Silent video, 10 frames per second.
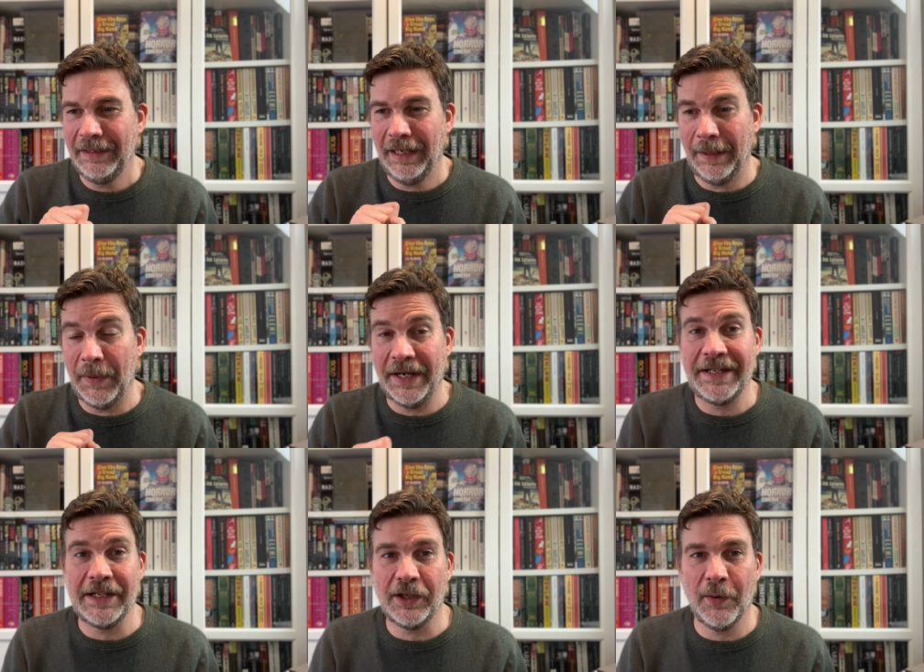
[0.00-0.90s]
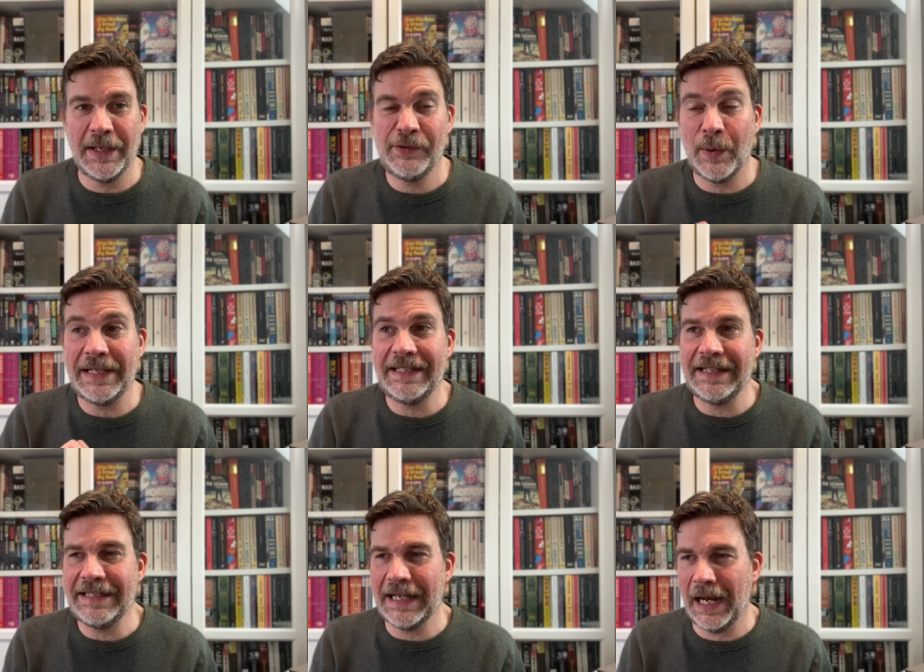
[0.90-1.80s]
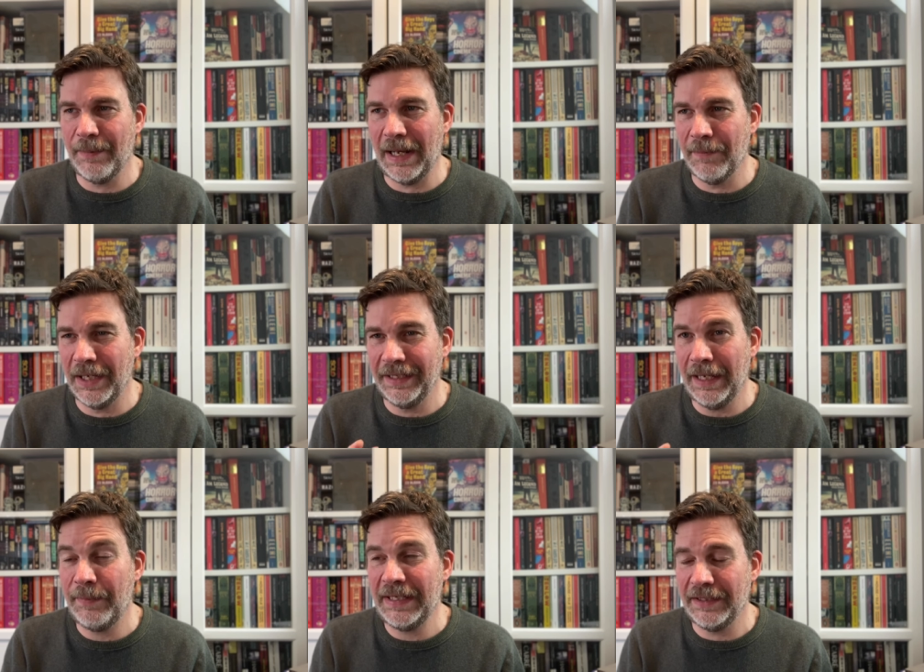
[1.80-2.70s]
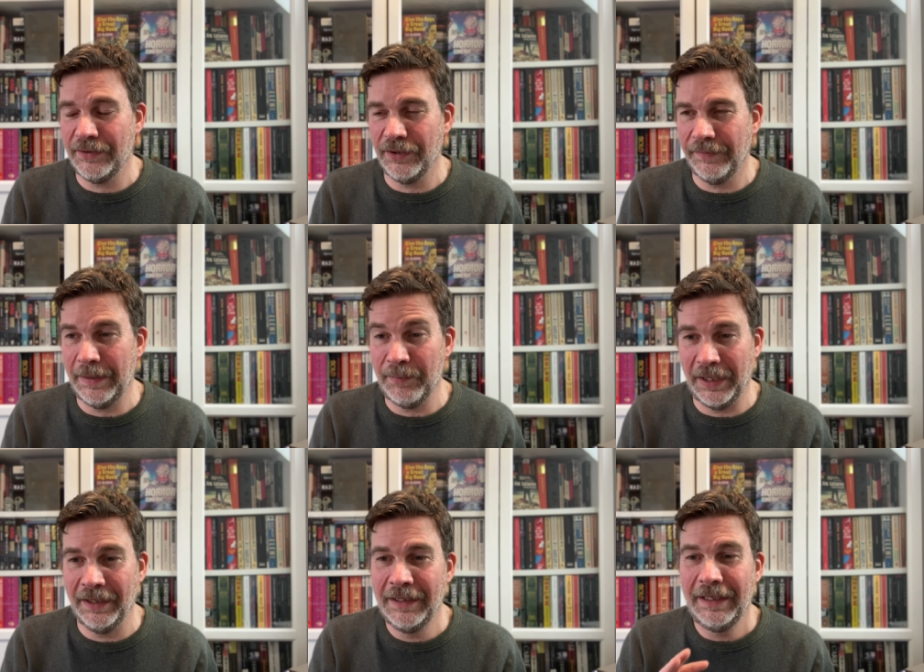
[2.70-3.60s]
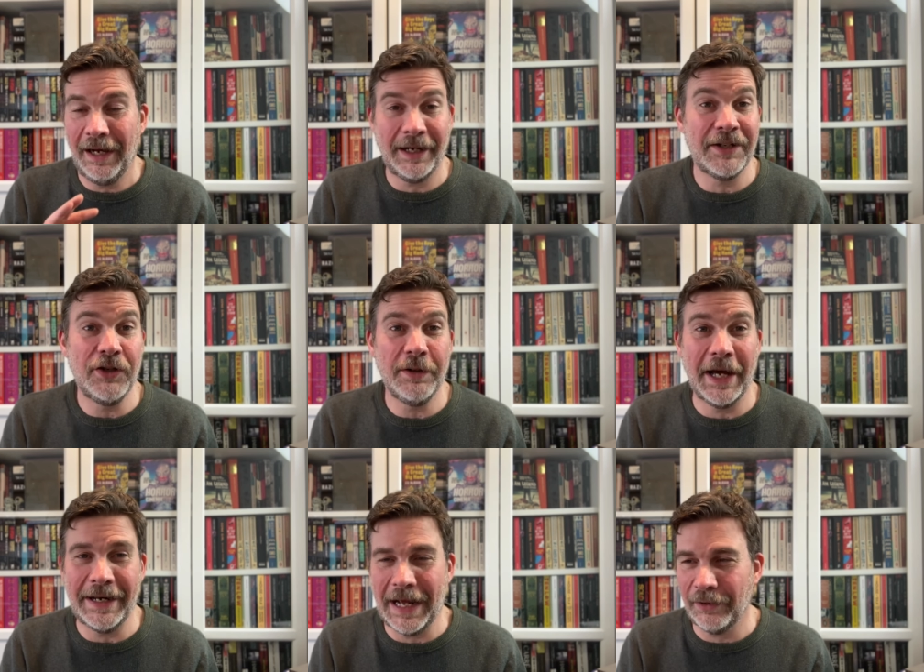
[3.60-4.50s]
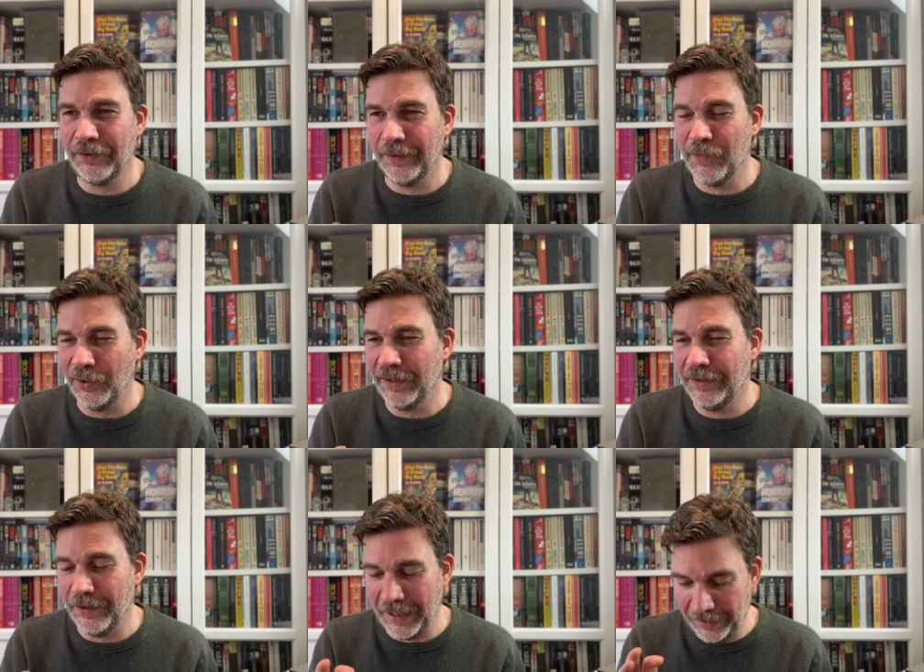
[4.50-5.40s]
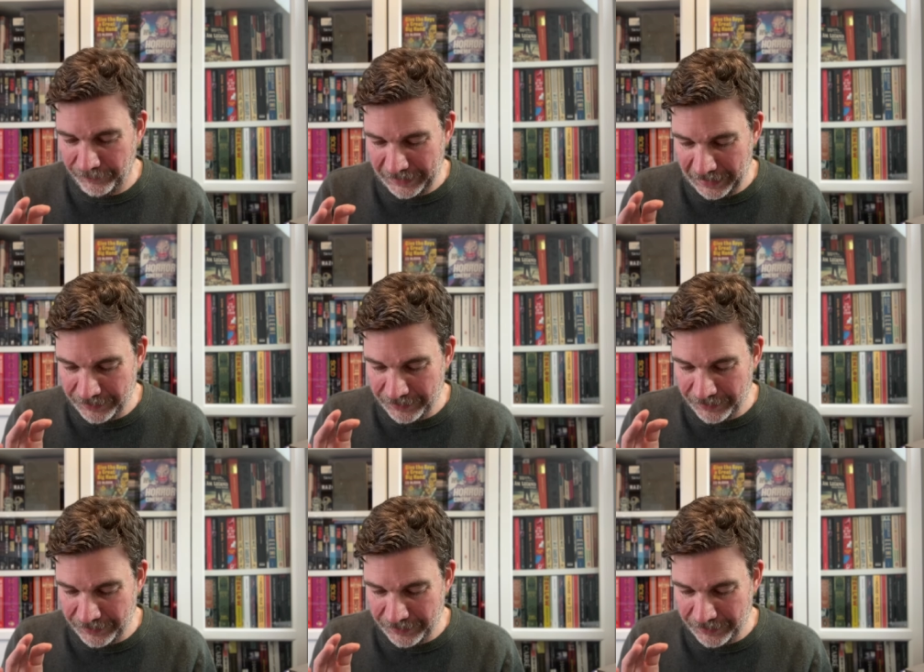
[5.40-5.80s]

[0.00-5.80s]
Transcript: I didn't go into any detail about my opinions of it, but I can do that now because I'm not going to do that other video.